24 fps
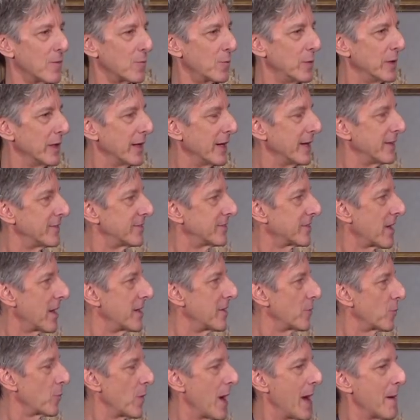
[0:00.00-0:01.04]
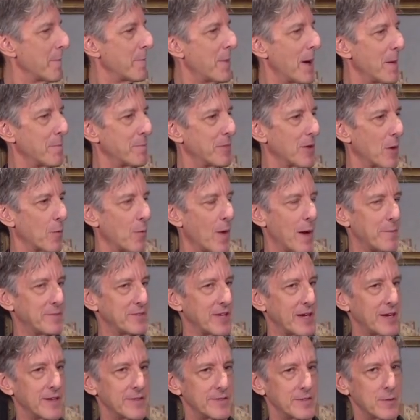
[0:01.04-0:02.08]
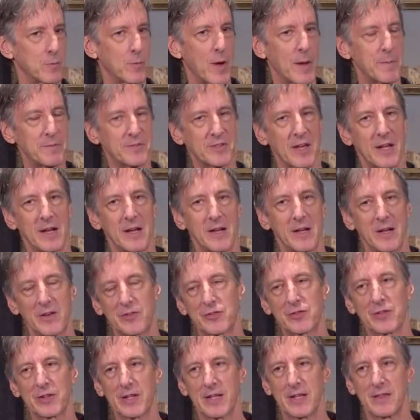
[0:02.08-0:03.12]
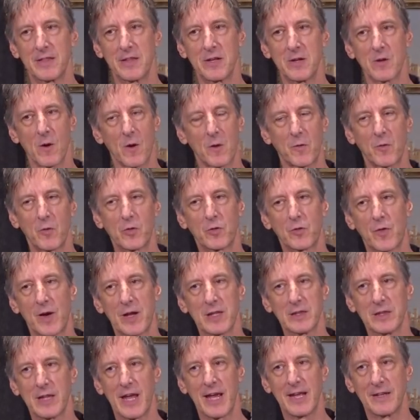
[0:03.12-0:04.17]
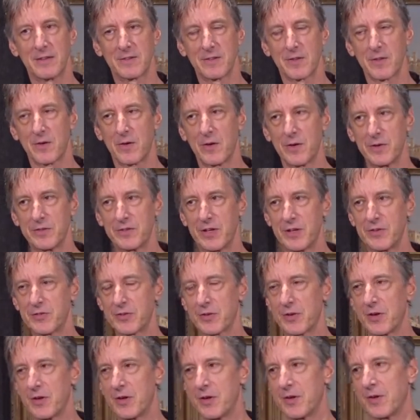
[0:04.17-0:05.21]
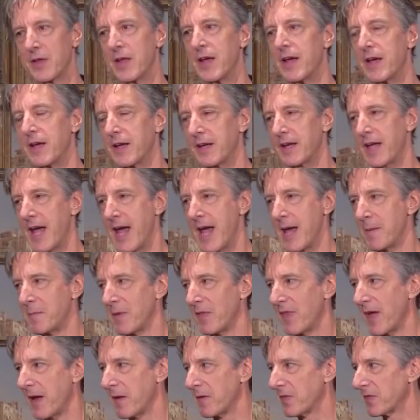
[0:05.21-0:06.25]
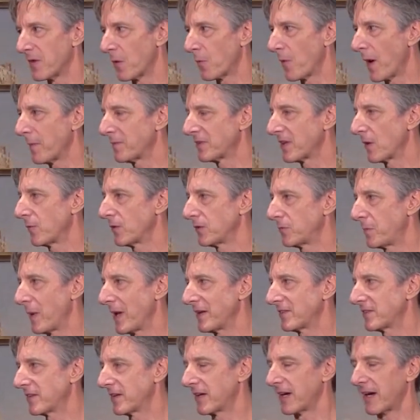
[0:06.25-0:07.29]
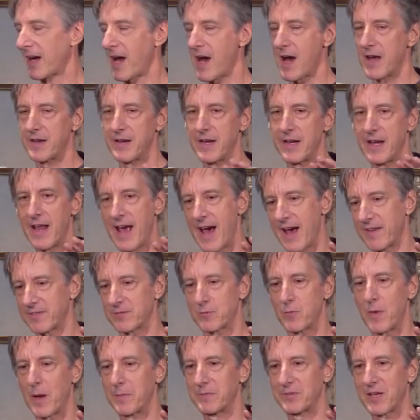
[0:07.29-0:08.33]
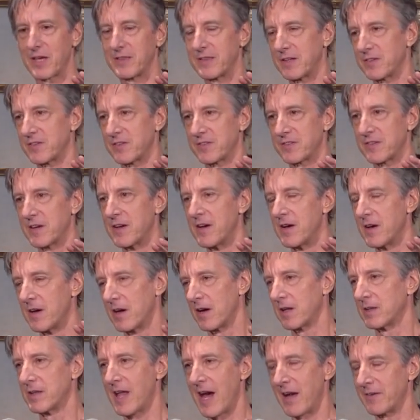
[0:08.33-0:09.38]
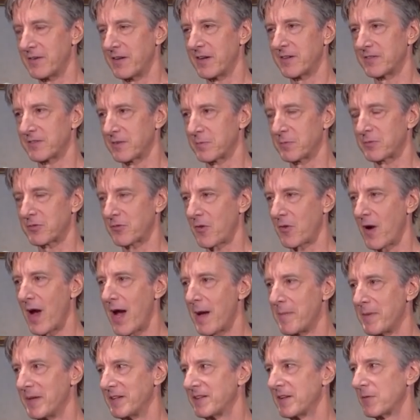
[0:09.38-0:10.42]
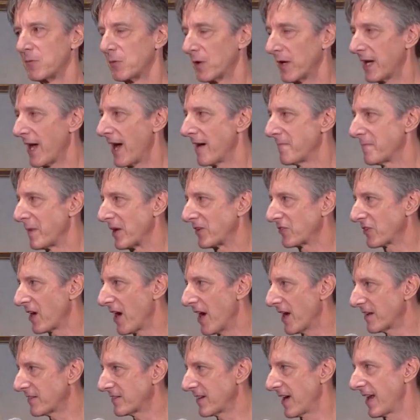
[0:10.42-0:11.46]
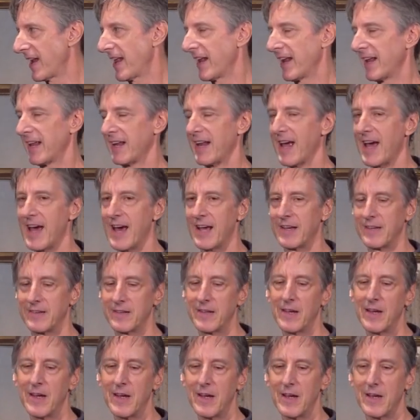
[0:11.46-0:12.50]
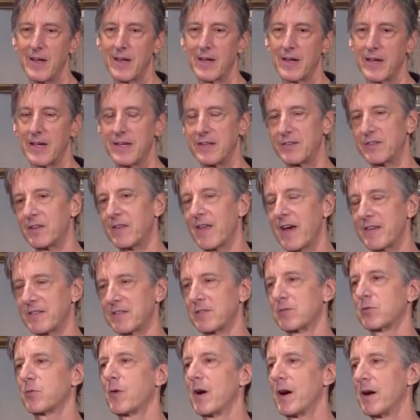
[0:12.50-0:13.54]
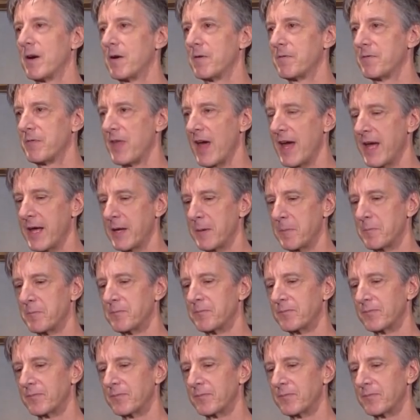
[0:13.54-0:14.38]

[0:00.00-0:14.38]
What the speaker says: really starting to ramp up their website because the website initially, the New Yorker was very late to the whole digital game. And their website was basically a Condé Nast website that just allowed you to subscribe and didn't really have much content in it. And in 2012, they